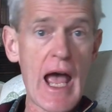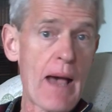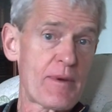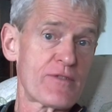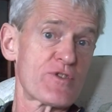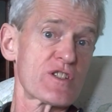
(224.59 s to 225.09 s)
I
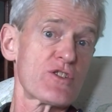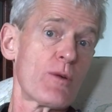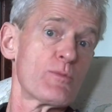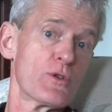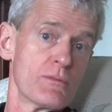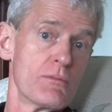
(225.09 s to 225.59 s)
mean, for
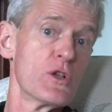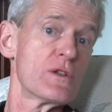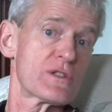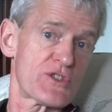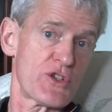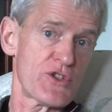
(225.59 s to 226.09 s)
example,
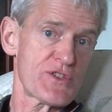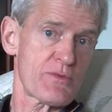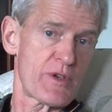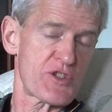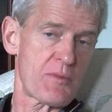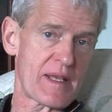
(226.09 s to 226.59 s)
multus,
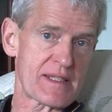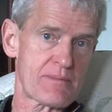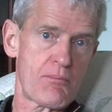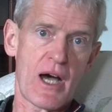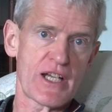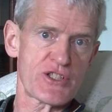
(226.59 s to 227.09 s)
which means
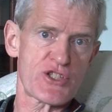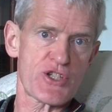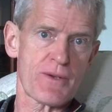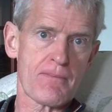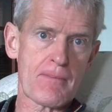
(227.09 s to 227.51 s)
much,